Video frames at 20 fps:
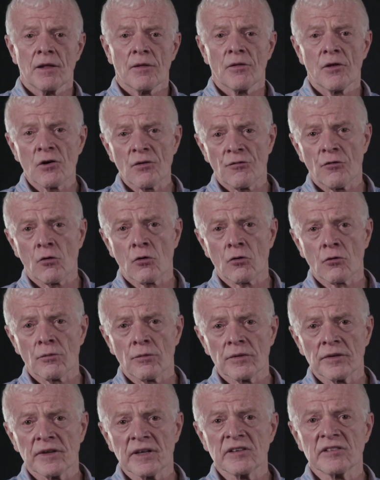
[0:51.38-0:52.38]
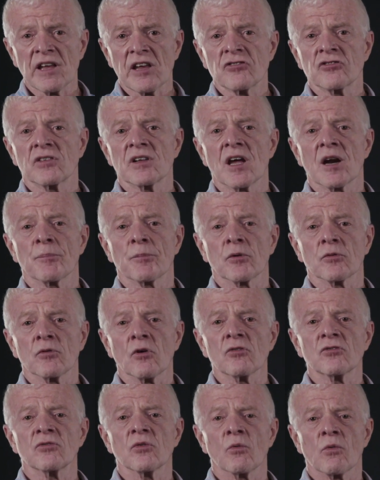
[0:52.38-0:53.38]
Therefore, this HDR
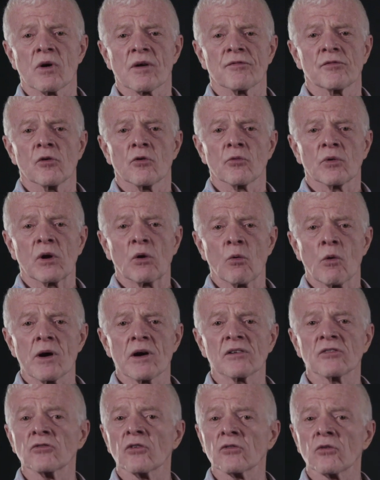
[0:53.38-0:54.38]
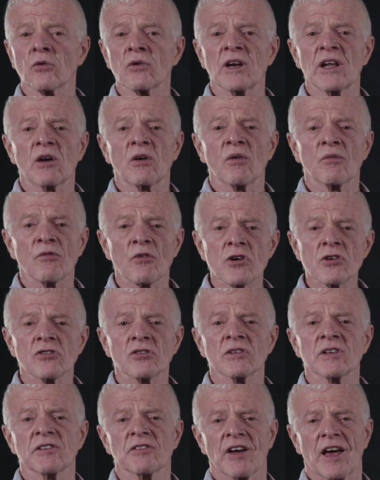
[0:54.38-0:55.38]
production workflow requires not only
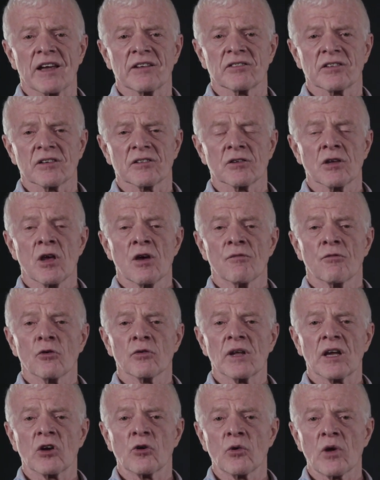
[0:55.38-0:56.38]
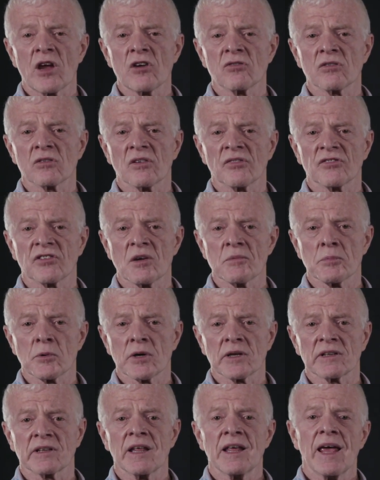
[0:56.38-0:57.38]
conversion devices for the creation of
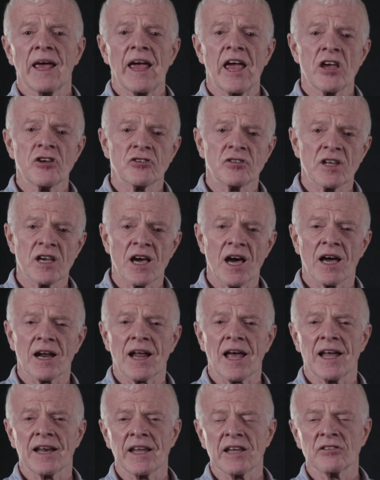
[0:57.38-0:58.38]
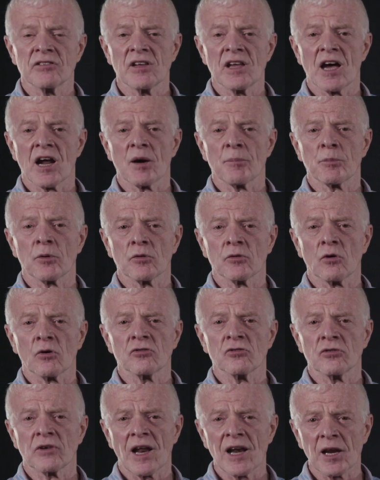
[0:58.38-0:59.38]
separate HDR and SDR
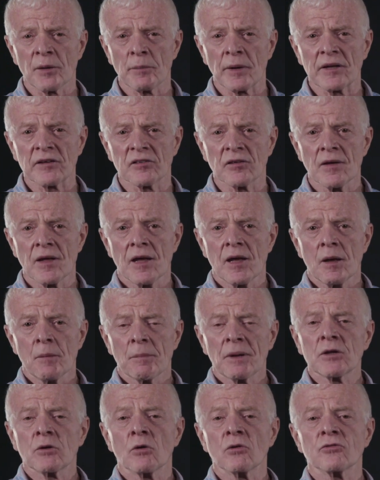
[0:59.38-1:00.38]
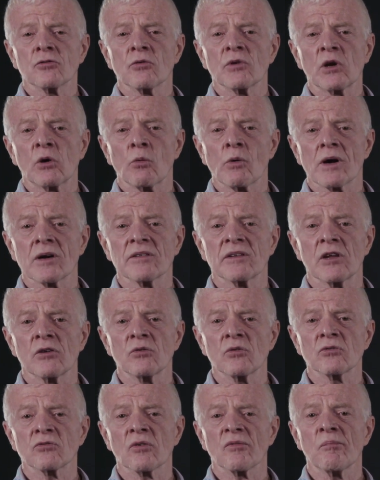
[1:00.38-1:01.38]
production elements, but also requires the
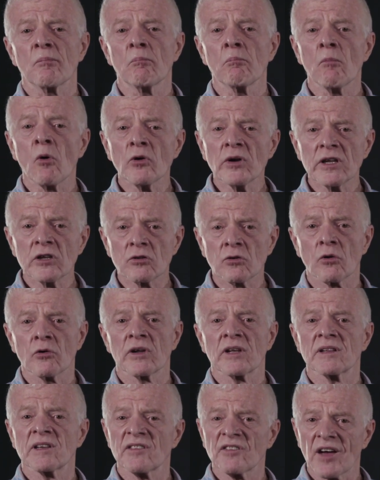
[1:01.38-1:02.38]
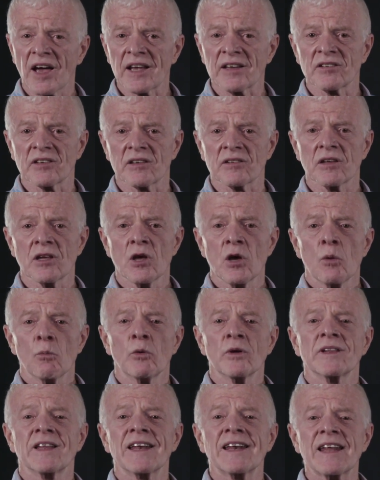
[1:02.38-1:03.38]
use of monitoring devices with the